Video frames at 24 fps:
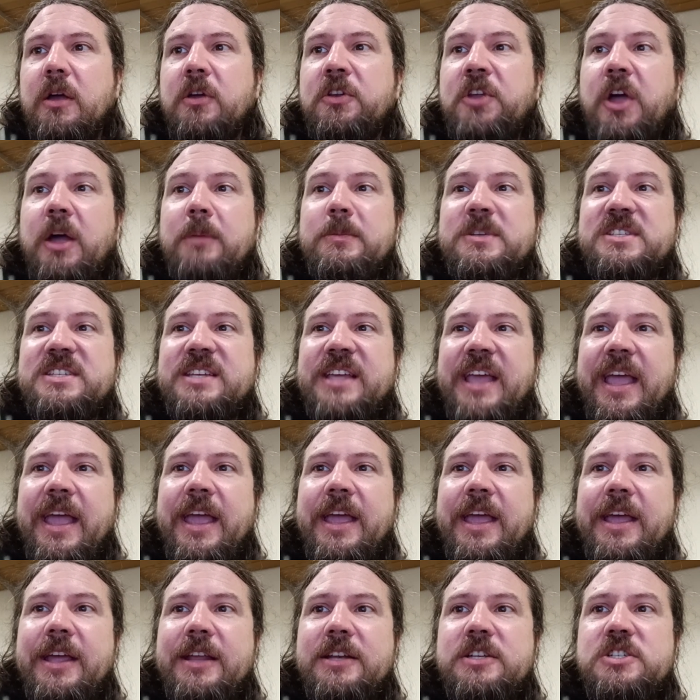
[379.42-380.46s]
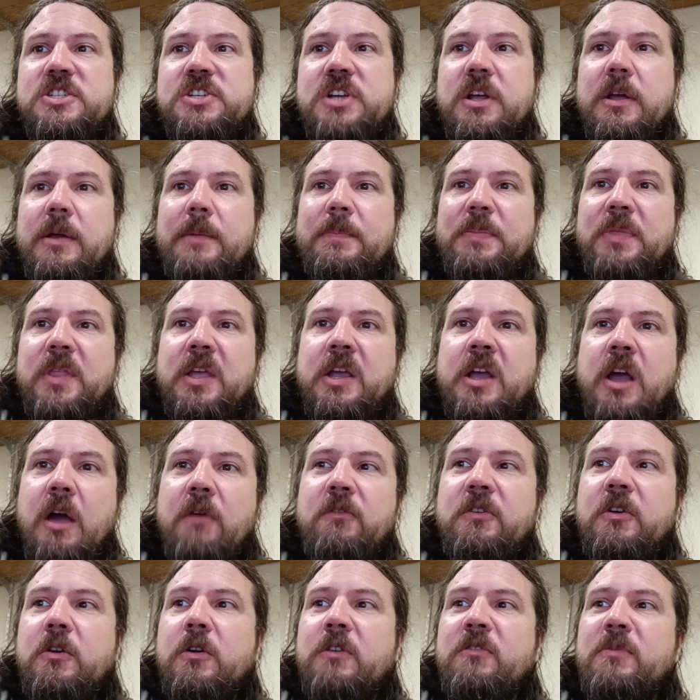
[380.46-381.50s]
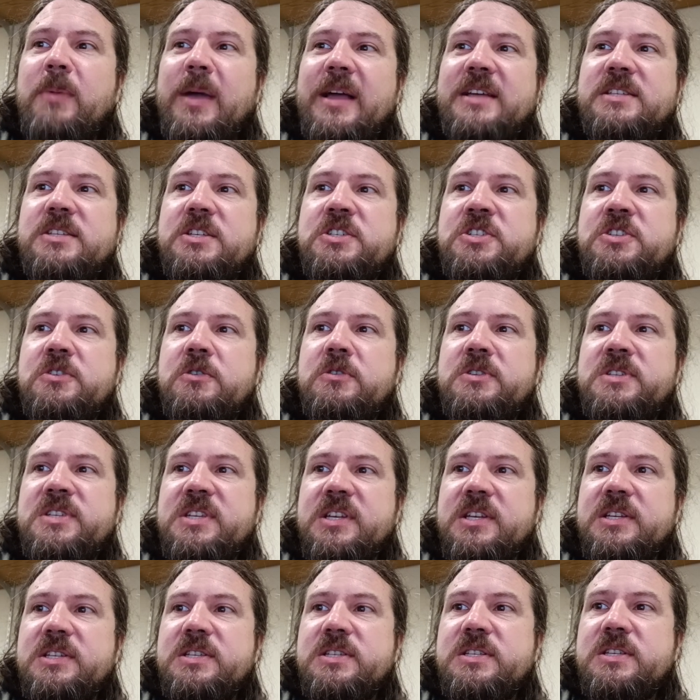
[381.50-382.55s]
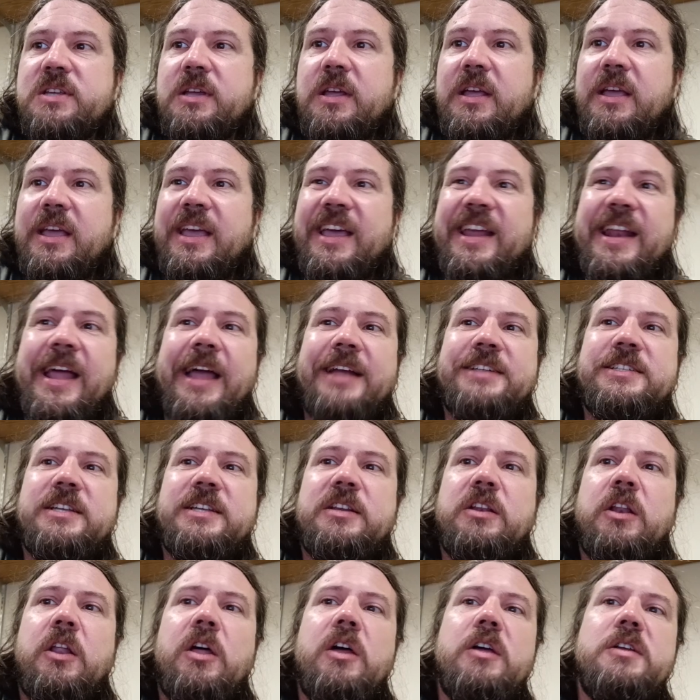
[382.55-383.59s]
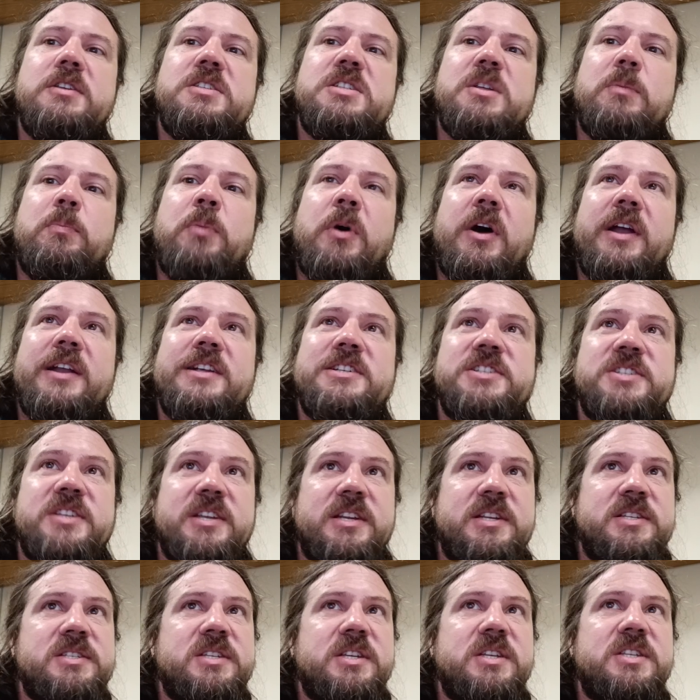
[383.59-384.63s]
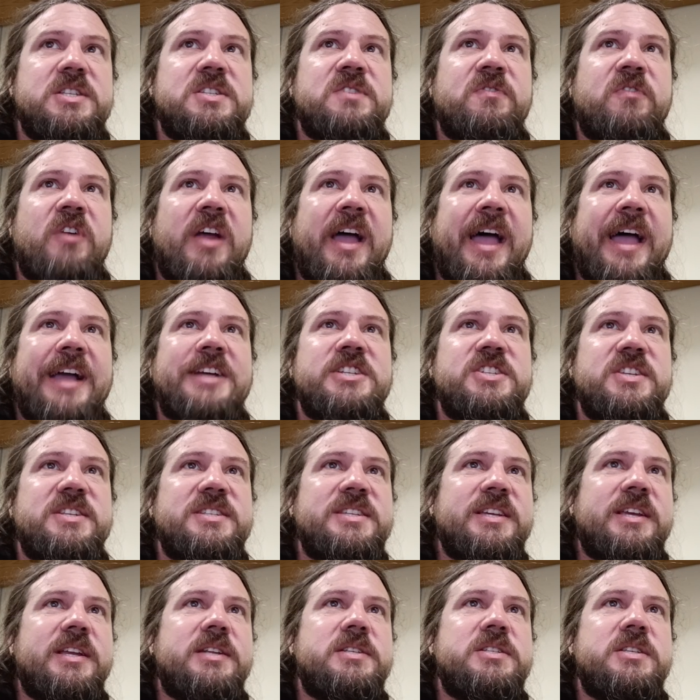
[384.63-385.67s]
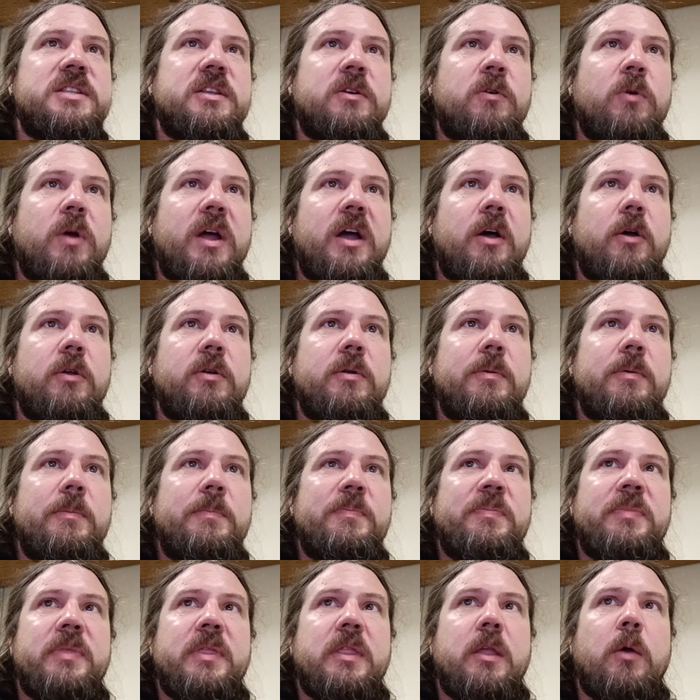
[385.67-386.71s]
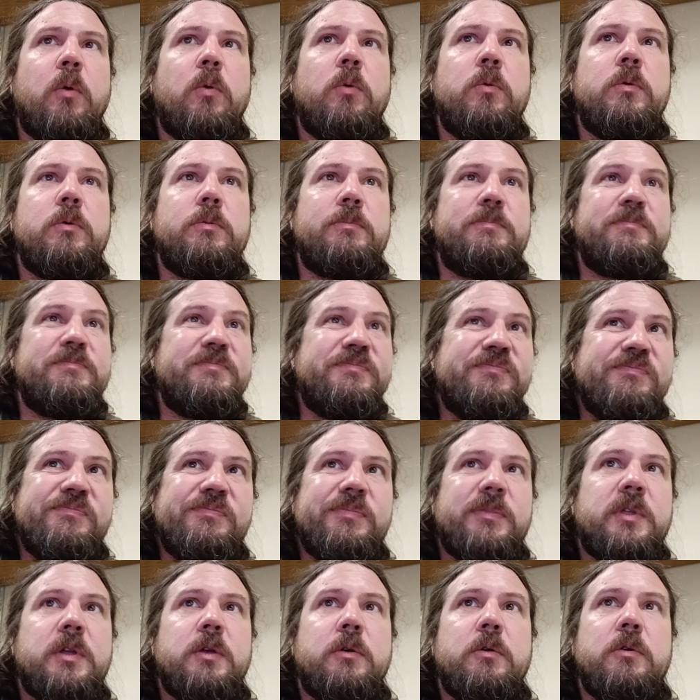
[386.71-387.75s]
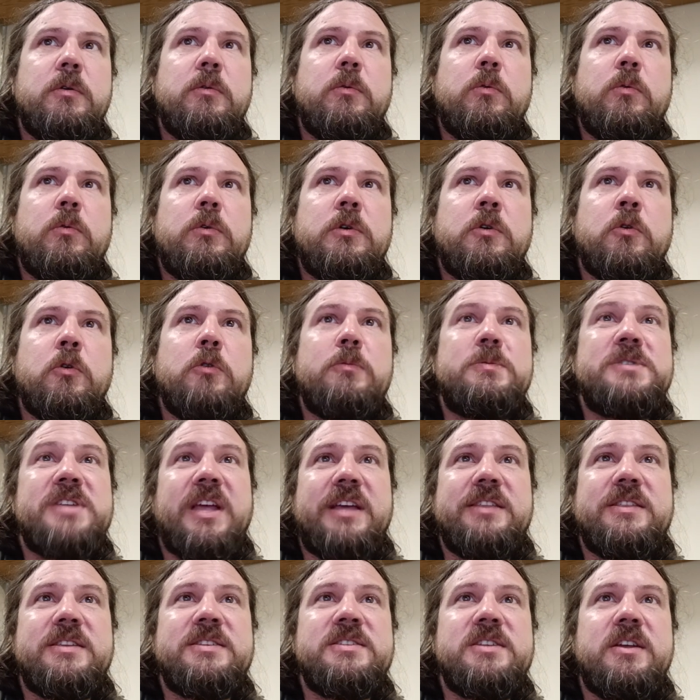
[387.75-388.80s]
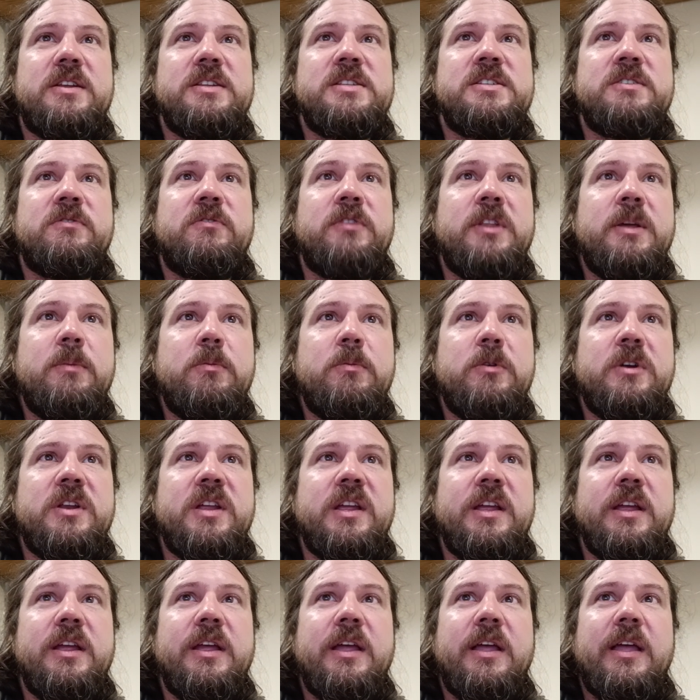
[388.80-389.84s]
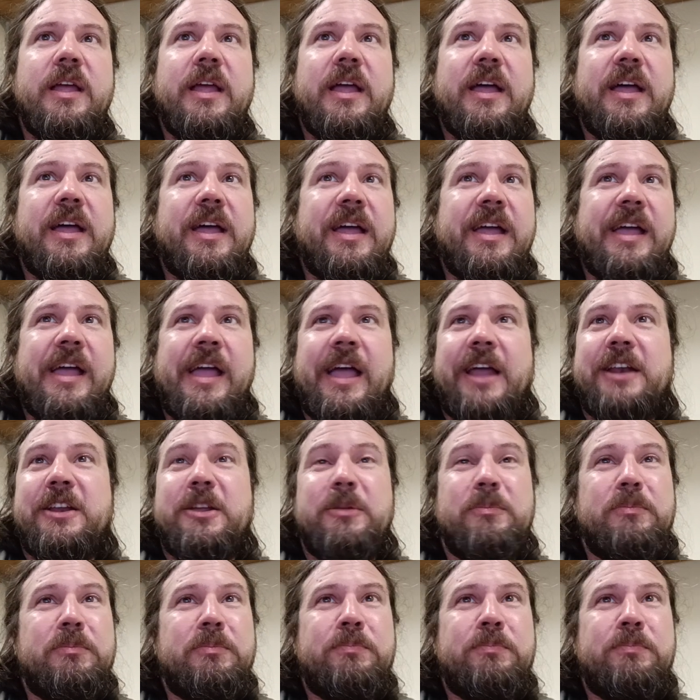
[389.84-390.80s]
Thomas Gage, the governor of Massachusetts, enacted laws to punish citizens for actions against the crown. Now, groups like the Sons of Liberty had